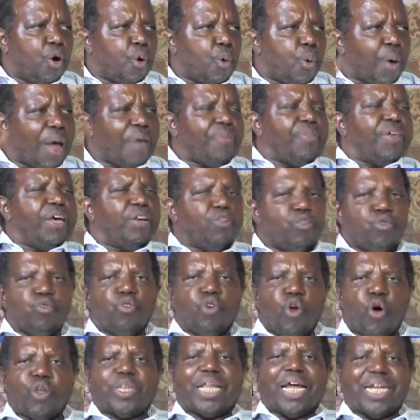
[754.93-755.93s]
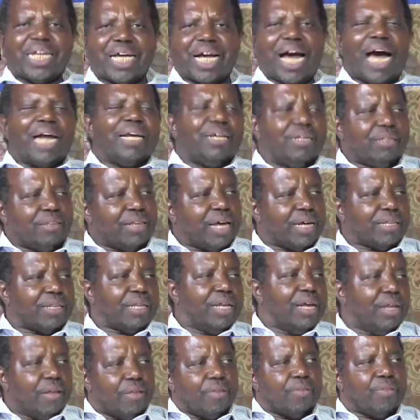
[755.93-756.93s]
where they do not encourage
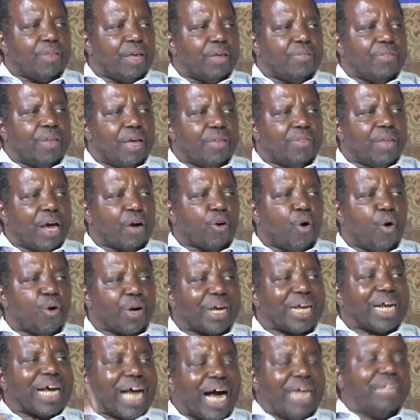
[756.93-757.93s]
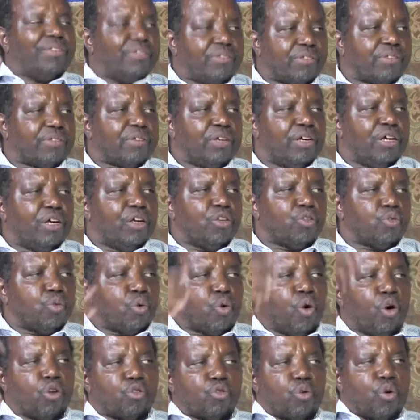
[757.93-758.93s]
their congregants to
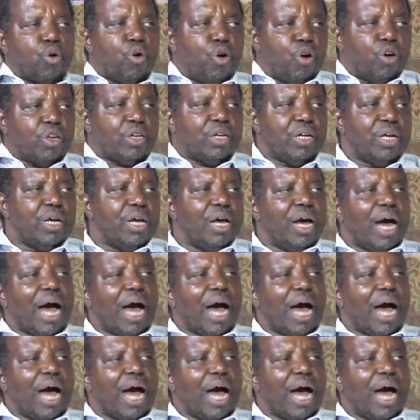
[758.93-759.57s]
go to God.